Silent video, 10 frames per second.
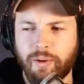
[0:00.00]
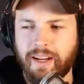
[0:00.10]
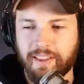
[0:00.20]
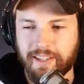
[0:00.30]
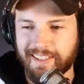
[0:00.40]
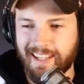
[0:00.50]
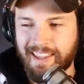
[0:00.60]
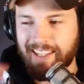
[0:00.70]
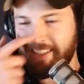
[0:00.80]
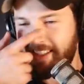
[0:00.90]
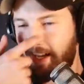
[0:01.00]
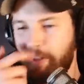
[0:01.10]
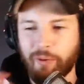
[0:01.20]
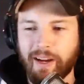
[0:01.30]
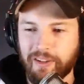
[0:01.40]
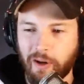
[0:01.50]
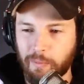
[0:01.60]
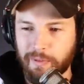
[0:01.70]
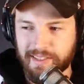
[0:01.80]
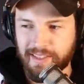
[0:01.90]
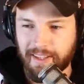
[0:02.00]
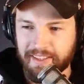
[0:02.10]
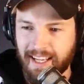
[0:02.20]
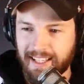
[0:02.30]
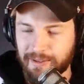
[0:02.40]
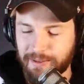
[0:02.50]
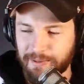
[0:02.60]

either Josh, way, that, I, think, like, I think either way, O P's not the